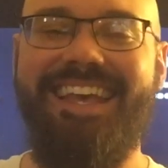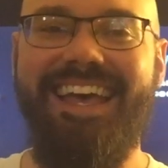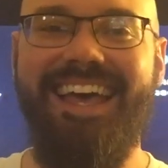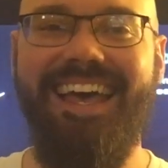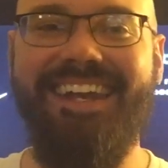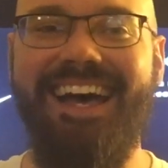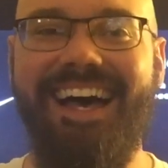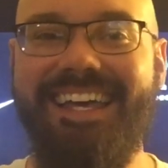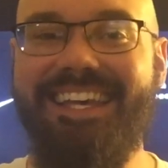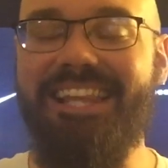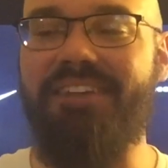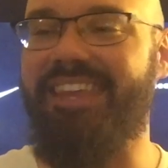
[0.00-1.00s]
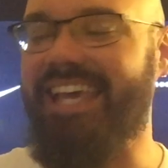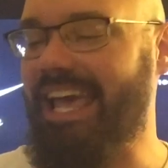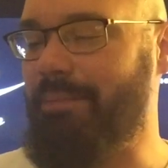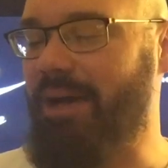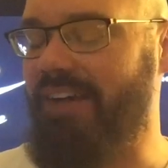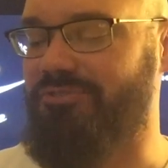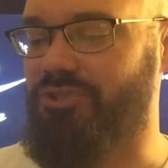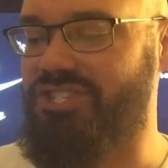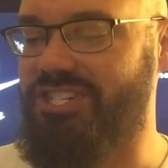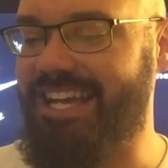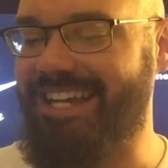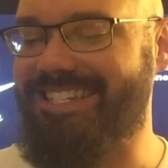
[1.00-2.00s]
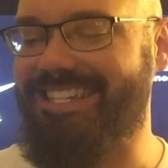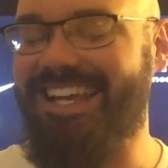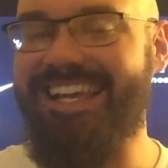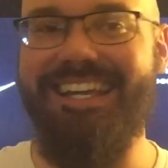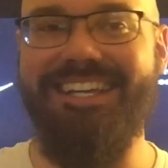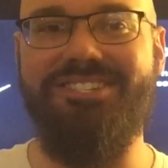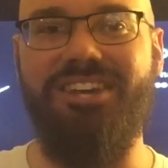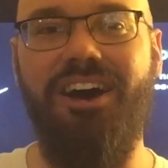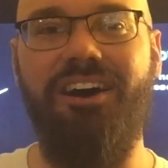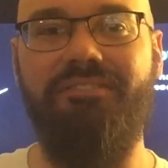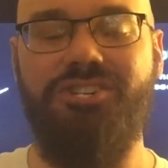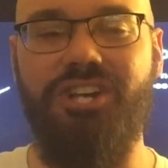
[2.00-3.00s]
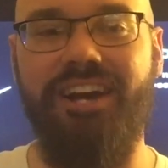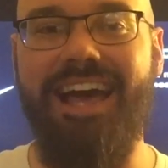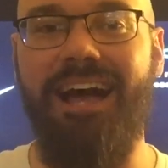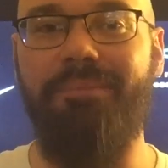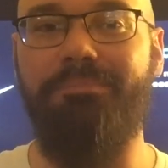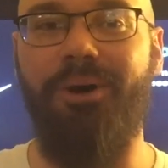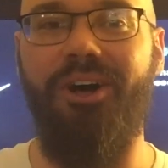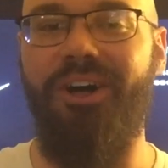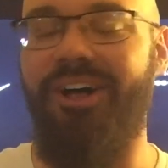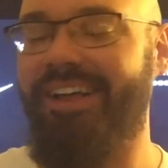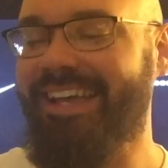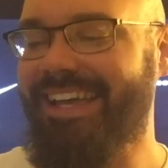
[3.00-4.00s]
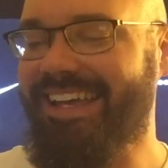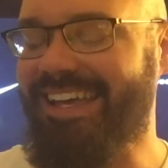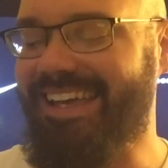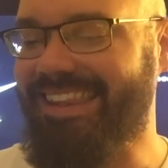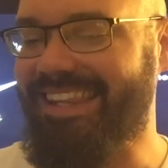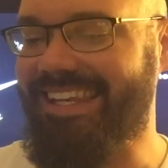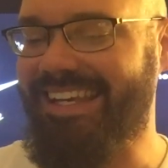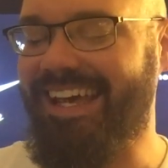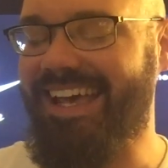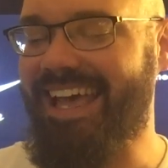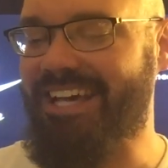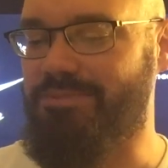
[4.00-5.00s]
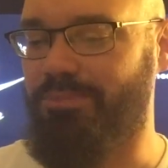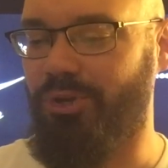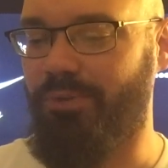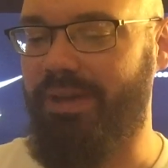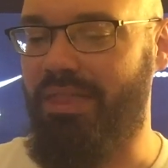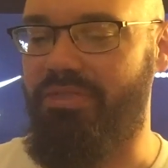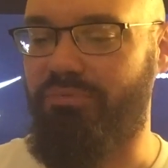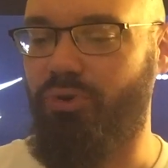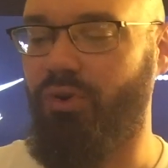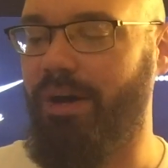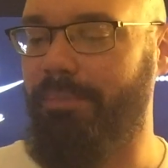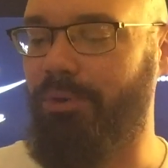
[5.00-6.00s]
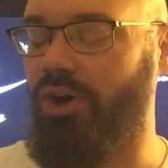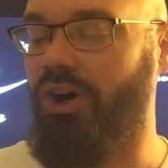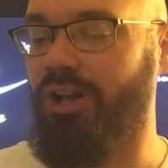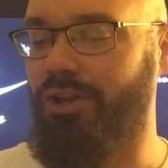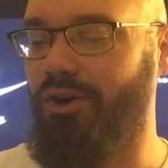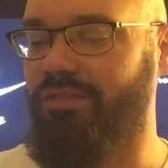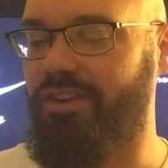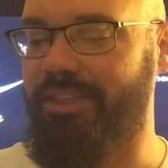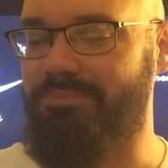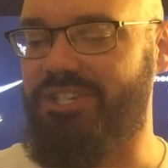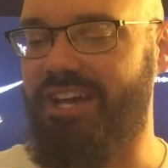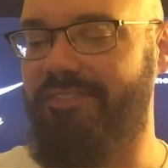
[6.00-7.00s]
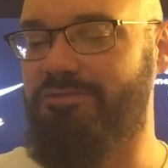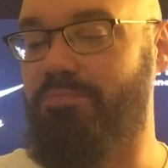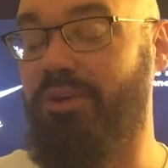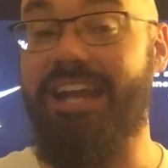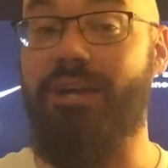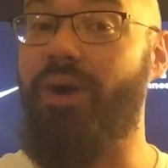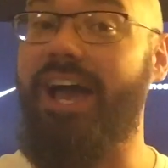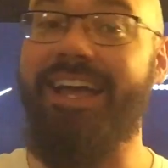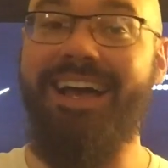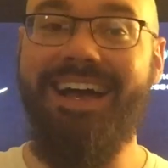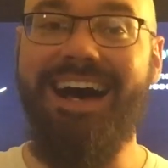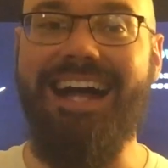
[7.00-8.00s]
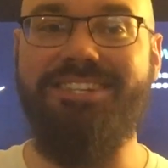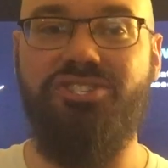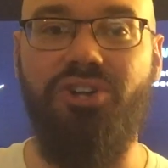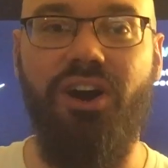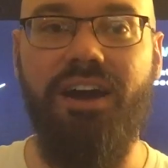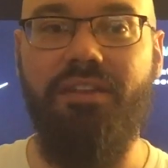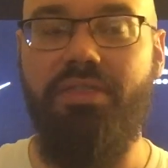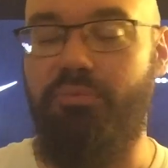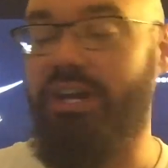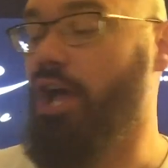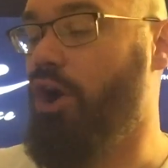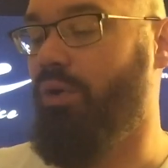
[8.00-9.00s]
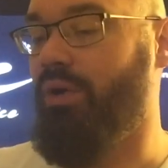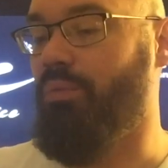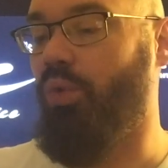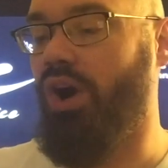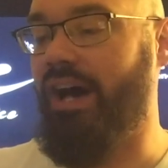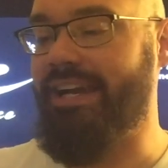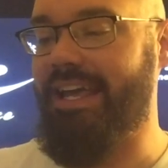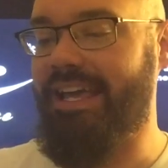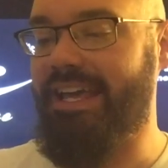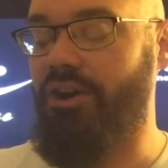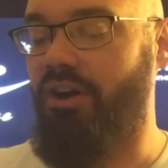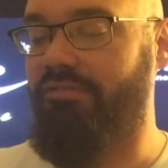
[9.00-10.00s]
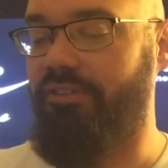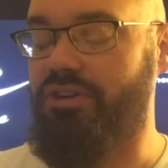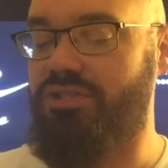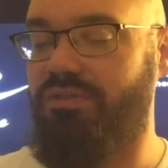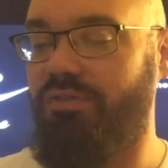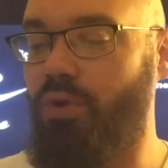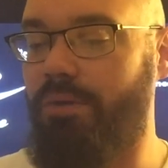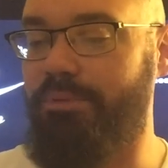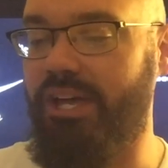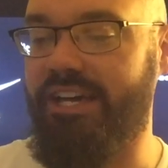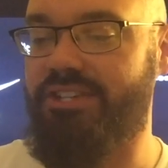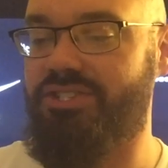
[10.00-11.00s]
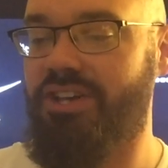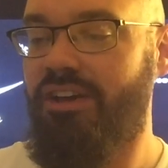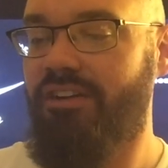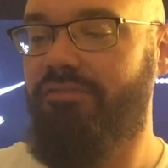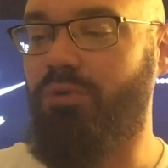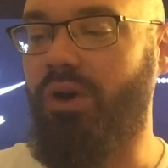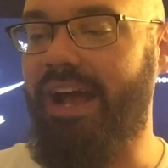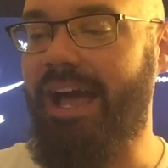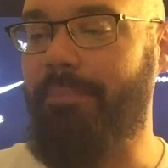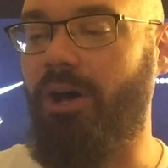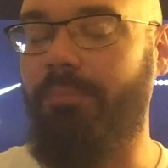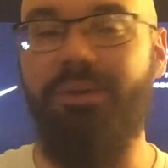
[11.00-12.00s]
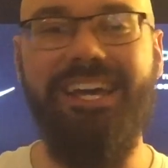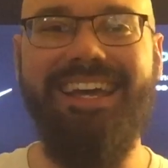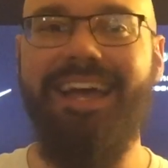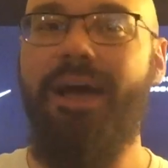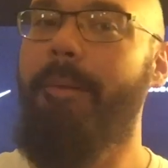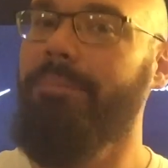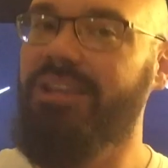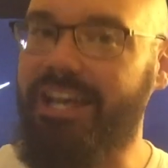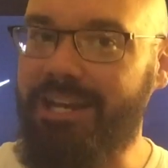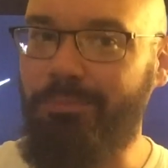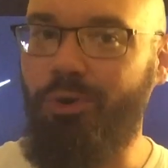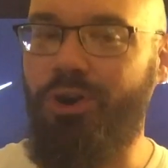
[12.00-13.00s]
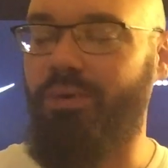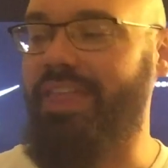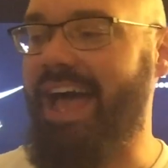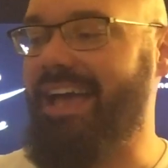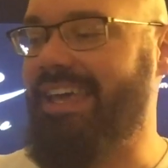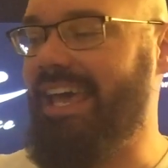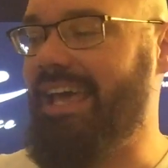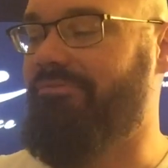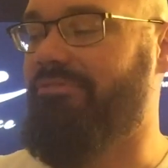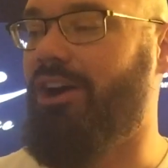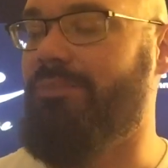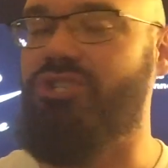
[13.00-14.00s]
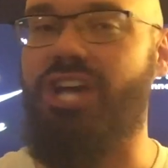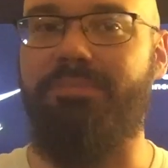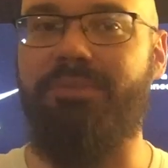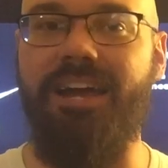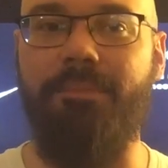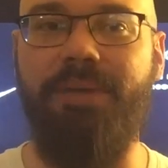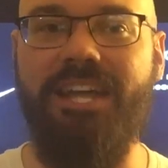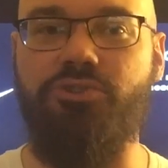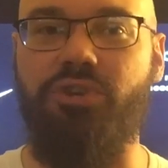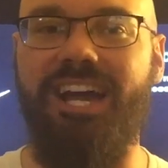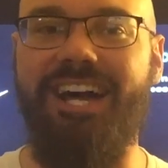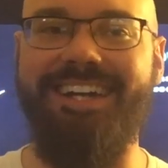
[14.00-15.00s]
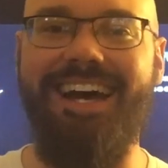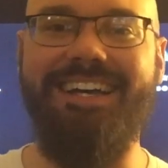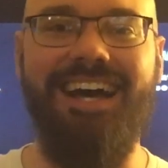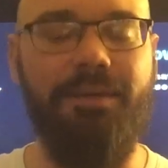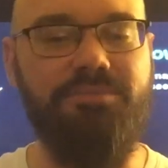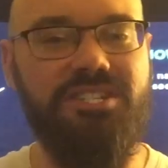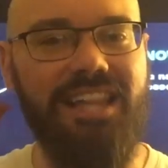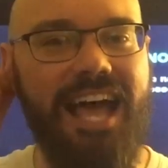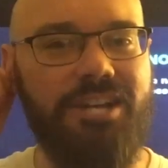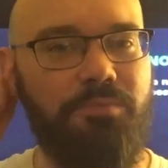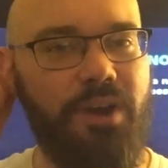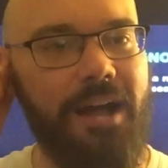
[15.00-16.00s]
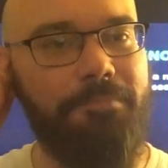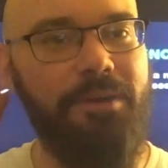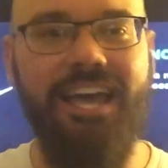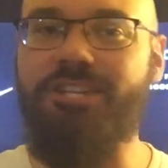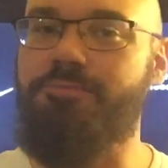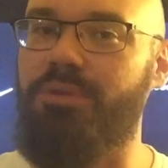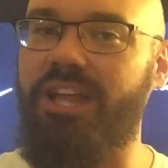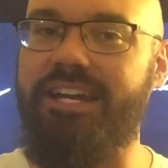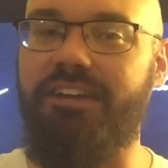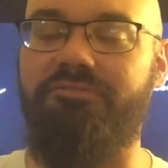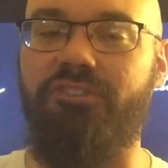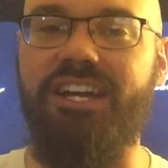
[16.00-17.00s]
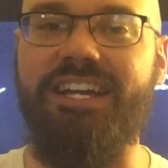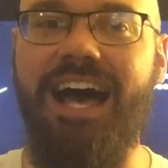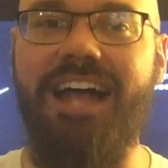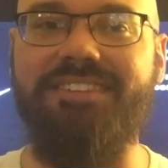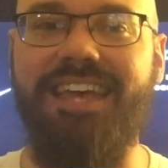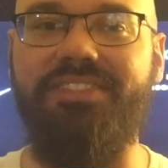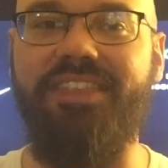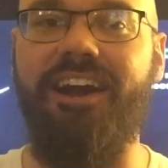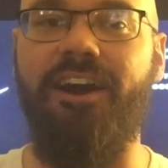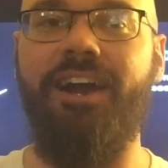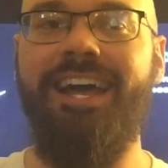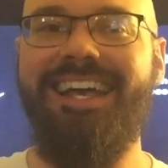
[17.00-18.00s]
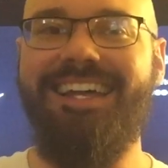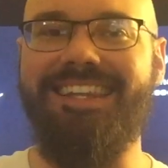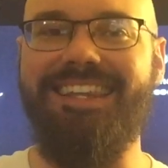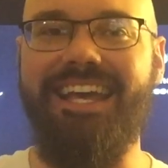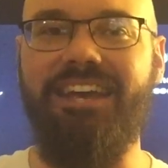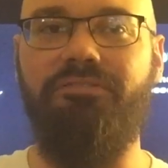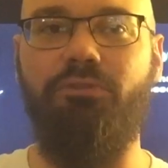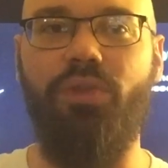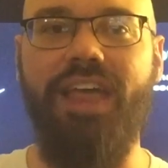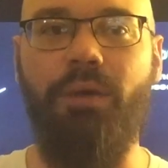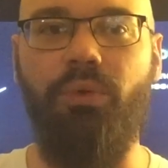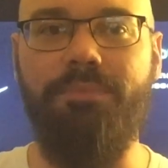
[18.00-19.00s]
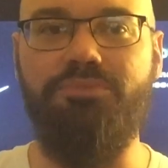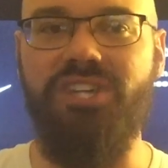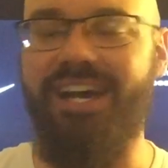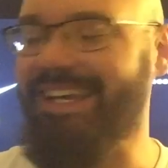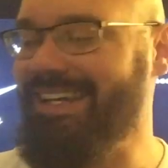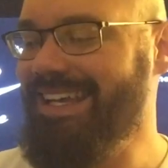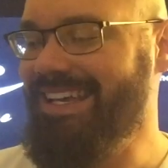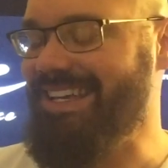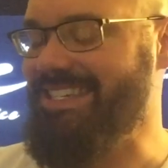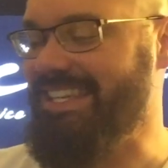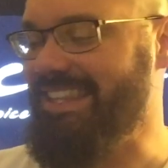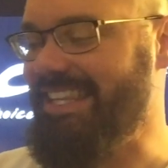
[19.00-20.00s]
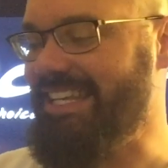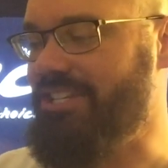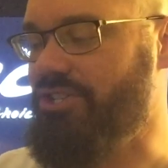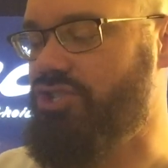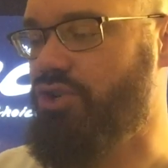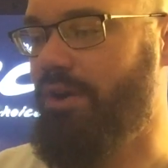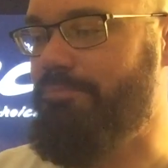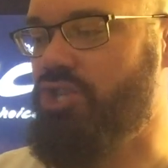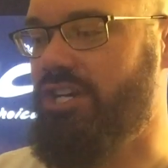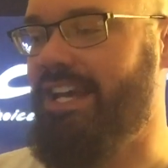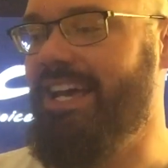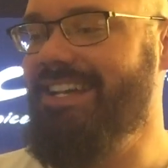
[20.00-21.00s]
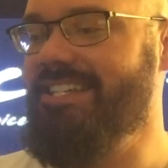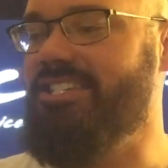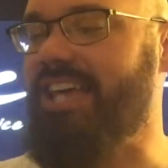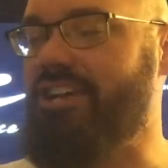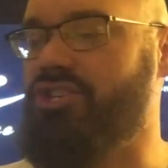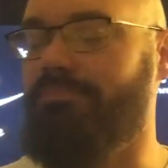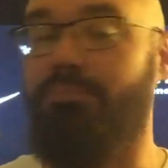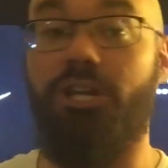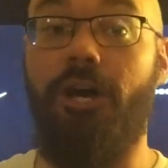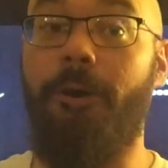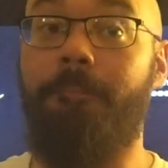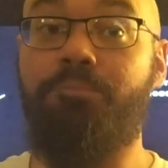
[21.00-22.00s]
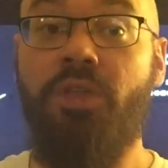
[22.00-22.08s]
And he left the game after 6 innings of shutout ball. And the A's bullpen threw up all over themselves. But anyway, hot start, 3-0-1 in our first 4 picks for MLB. Plenty more where that came from. Check me out at patreon.com/brockpage. Plenty of free content there. Link for that website is in the description section below.